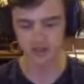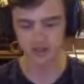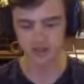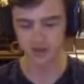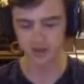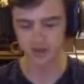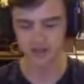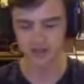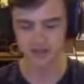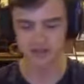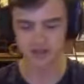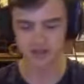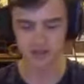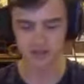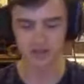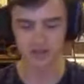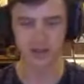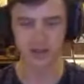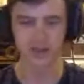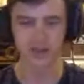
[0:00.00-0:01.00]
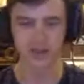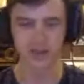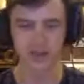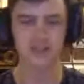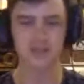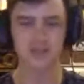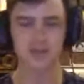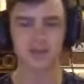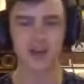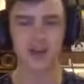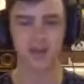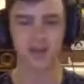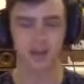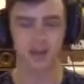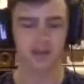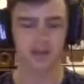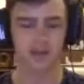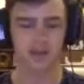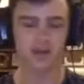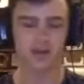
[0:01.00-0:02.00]
Some like kids from Alabama who've
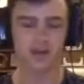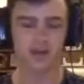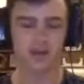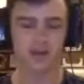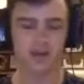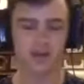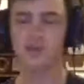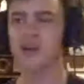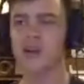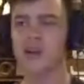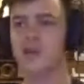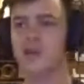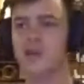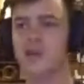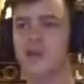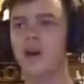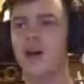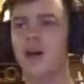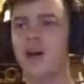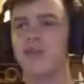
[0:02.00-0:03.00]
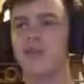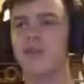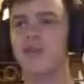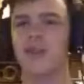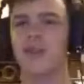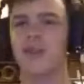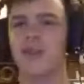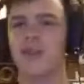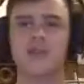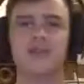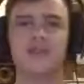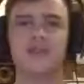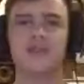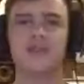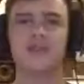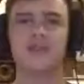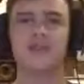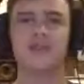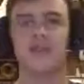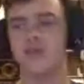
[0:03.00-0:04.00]
never been above like
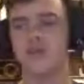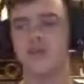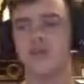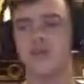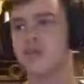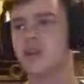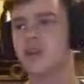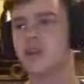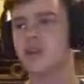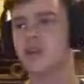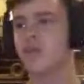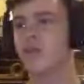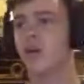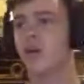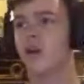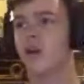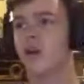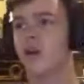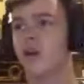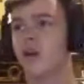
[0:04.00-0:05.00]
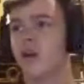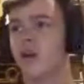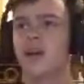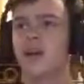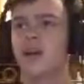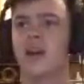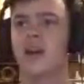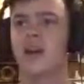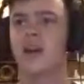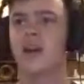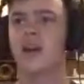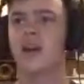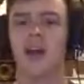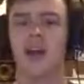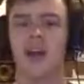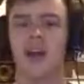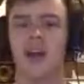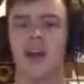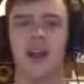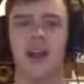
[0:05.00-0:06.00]
6,000 feet before
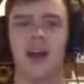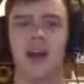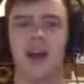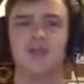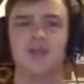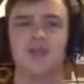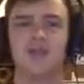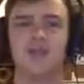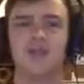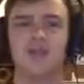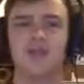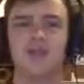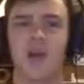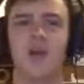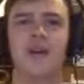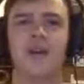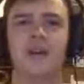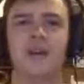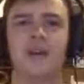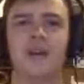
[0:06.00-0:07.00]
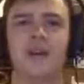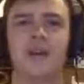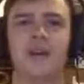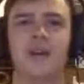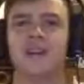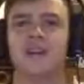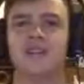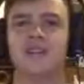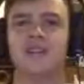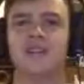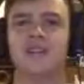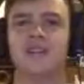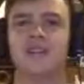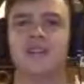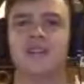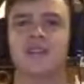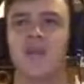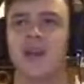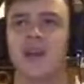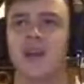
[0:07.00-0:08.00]
and have zero experience
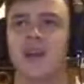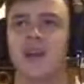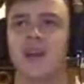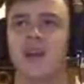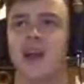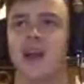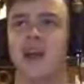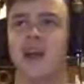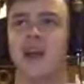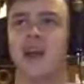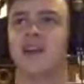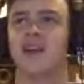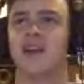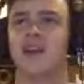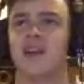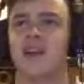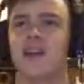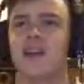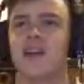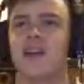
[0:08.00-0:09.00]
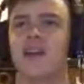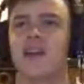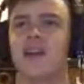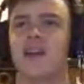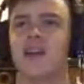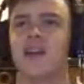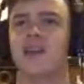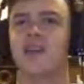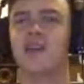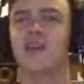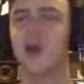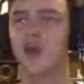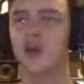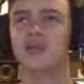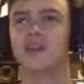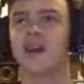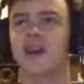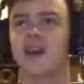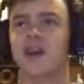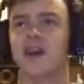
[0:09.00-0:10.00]
climbing and
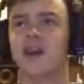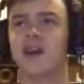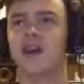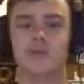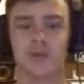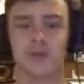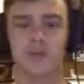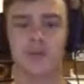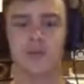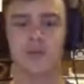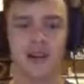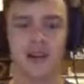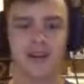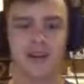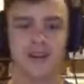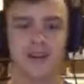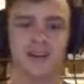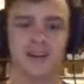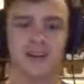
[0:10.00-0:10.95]
prepare.